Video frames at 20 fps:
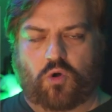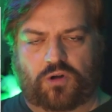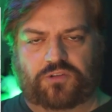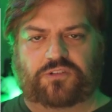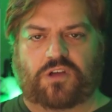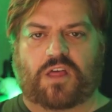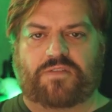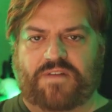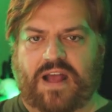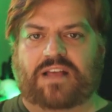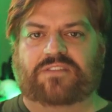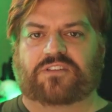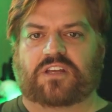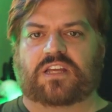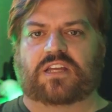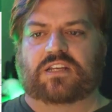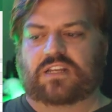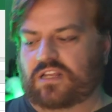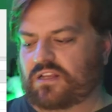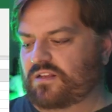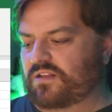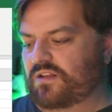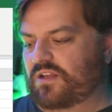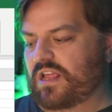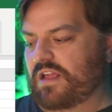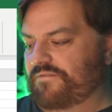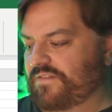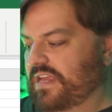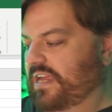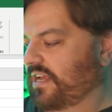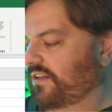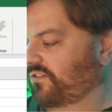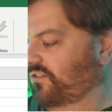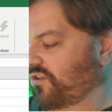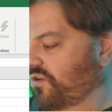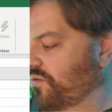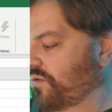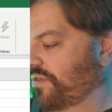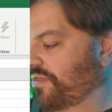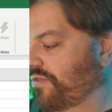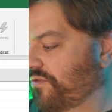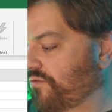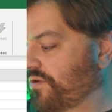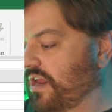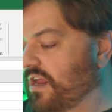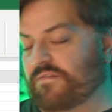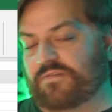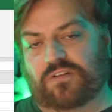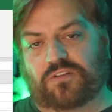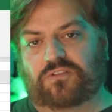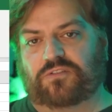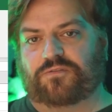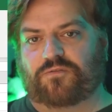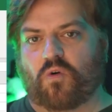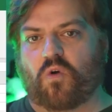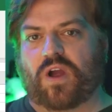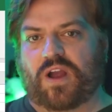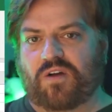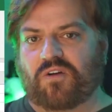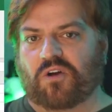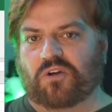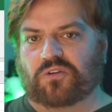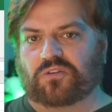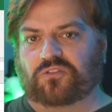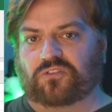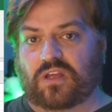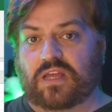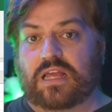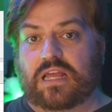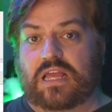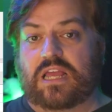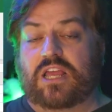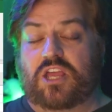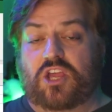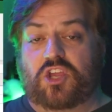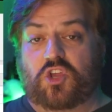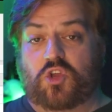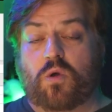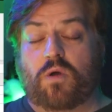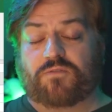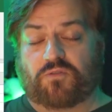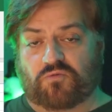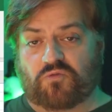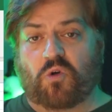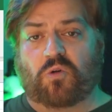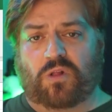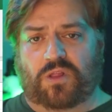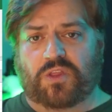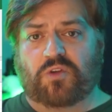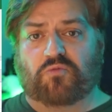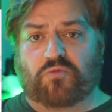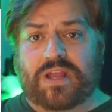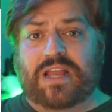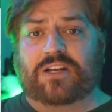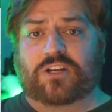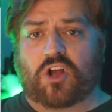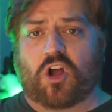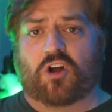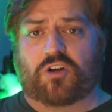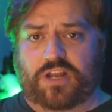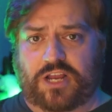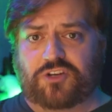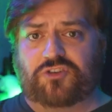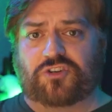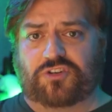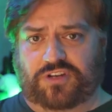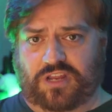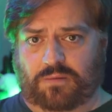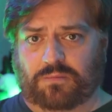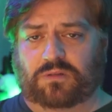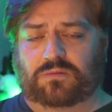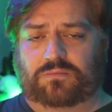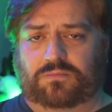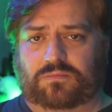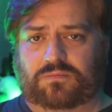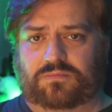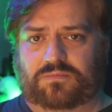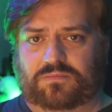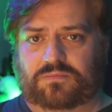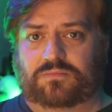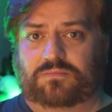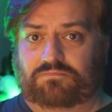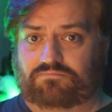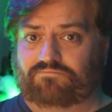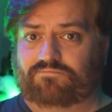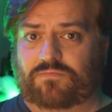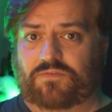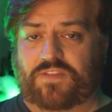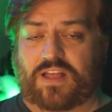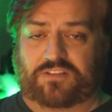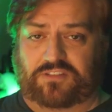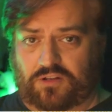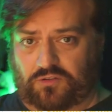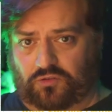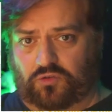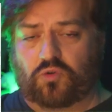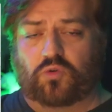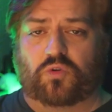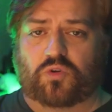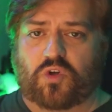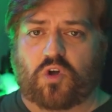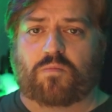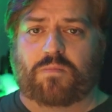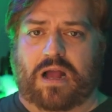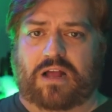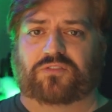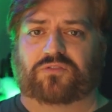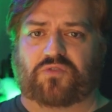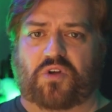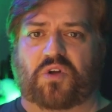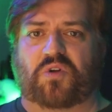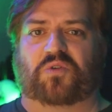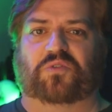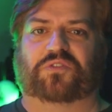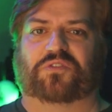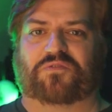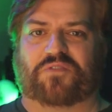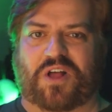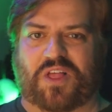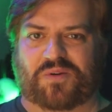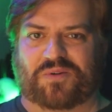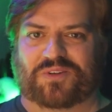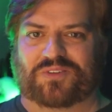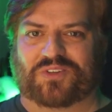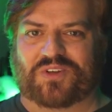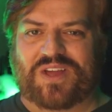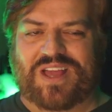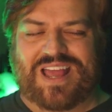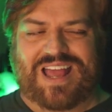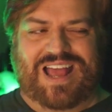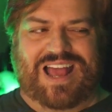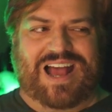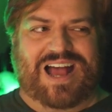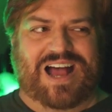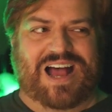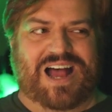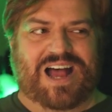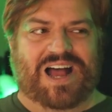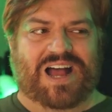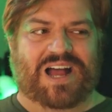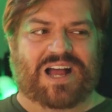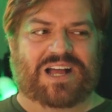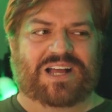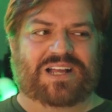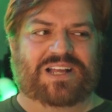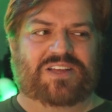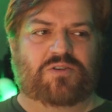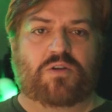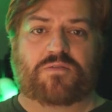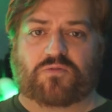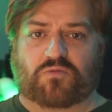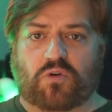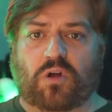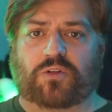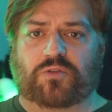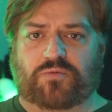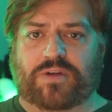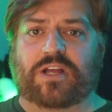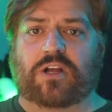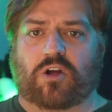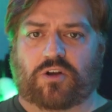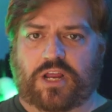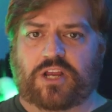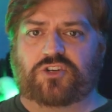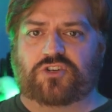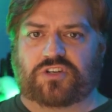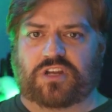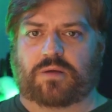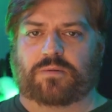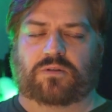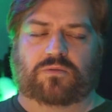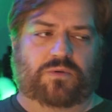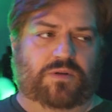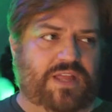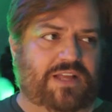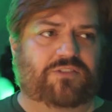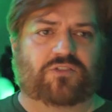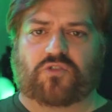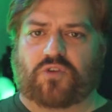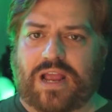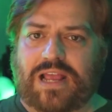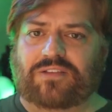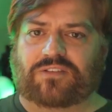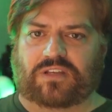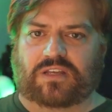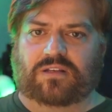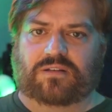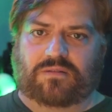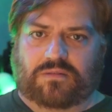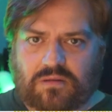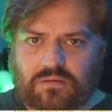Korsoth Vastican, if he hits you with 3 of his 4 arrows, you have to roll on the reincarnation table. That sounds cool. Go buy Strongholds and Followers. You have to roll on the reincarnation table. Well, that's crazy.